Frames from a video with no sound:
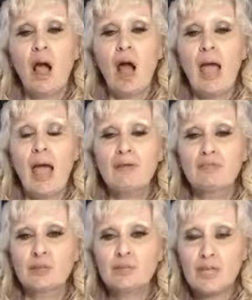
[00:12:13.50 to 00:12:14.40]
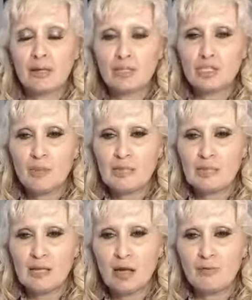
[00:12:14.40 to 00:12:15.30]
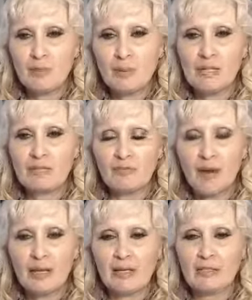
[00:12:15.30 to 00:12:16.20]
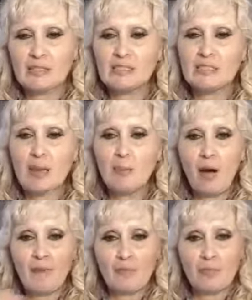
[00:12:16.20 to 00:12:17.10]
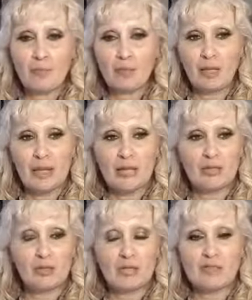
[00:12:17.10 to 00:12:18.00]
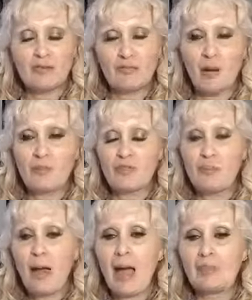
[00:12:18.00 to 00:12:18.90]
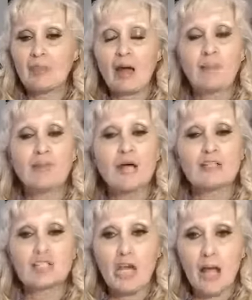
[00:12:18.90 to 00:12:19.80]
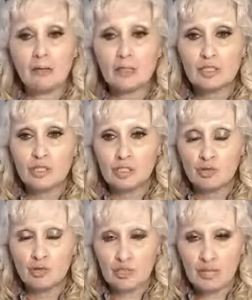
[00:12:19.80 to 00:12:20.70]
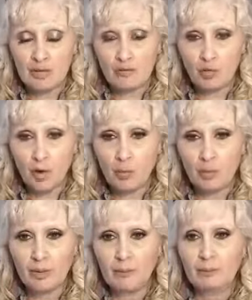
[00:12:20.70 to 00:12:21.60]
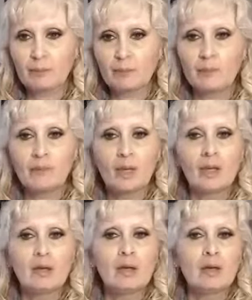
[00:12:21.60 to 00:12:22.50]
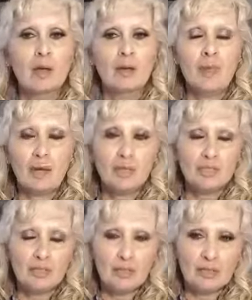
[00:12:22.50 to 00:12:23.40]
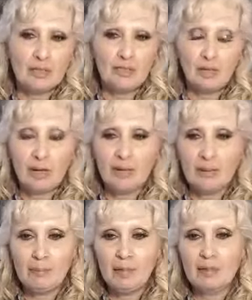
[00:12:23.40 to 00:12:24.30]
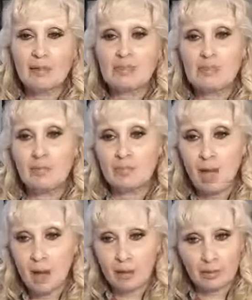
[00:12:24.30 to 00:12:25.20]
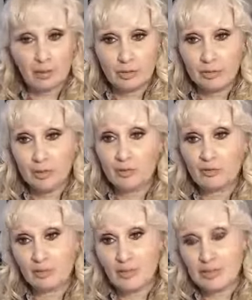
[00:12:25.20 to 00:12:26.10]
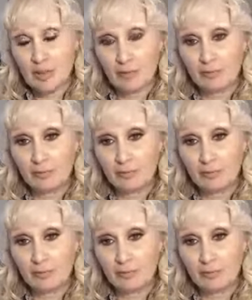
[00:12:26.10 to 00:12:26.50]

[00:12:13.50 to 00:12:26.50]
I have to challenge myself because if I step off of the plate or I step off of the path and I'm not challenged to see it forward, I'm not going to do any good for anybody else and I'm not going to do any good for myself